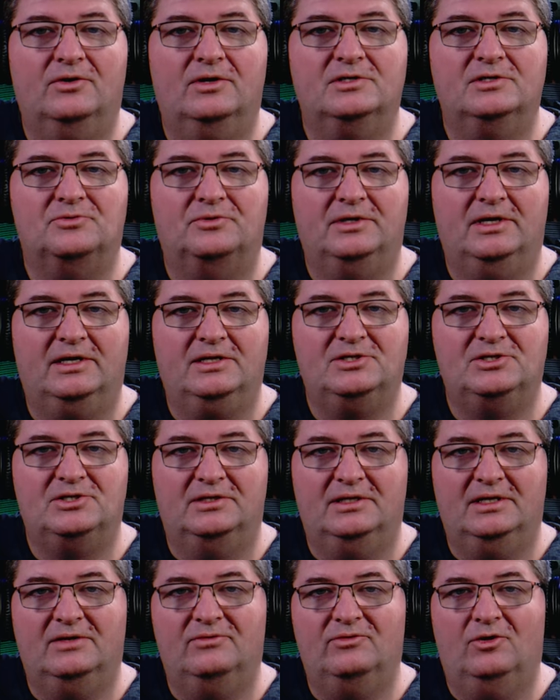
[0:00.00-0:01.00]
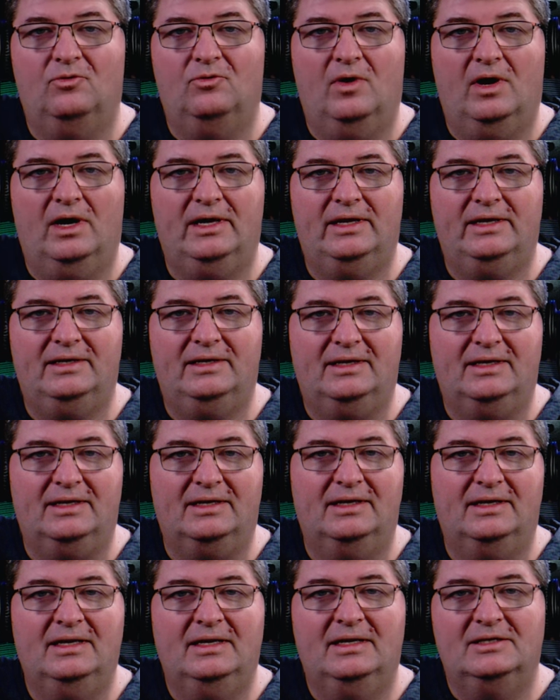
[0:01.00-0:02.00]
to noise reduction level 1,
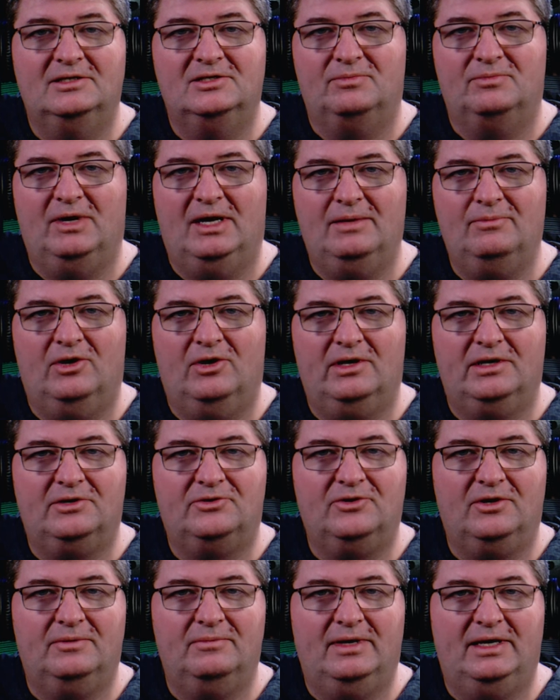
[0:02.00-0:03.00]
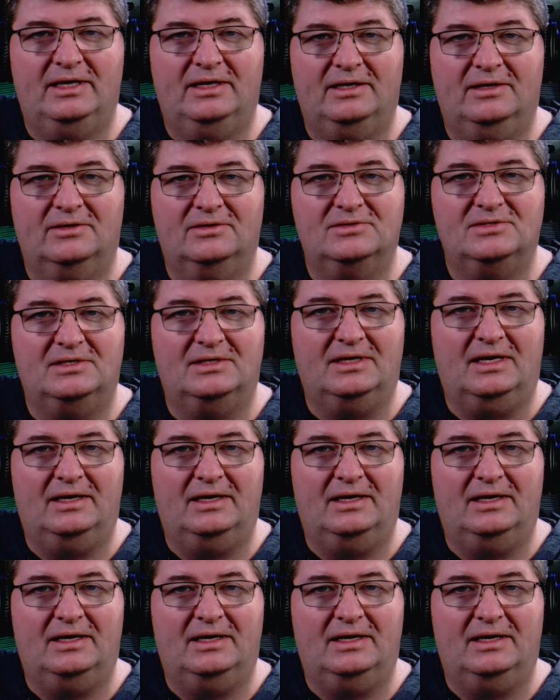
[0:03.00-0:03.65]
and to my monitoring my ears,